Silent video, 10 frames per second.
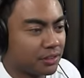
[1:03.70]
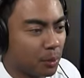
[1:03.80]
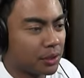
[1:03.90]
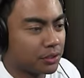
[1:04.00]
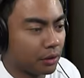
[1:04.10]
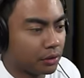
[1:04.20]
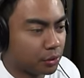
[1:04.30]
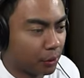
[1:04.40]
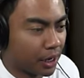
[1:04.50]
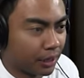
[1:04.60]
Someone's... Oh, it's
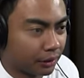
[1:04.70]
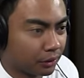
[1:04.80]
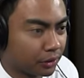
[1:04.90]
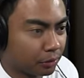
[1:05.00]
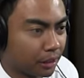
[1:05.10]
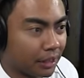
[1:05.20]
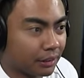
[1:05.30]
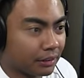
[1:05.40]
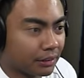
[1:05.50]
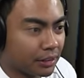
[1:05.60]
raining. Look at the
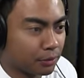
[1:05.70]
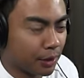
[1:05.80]
rain. It's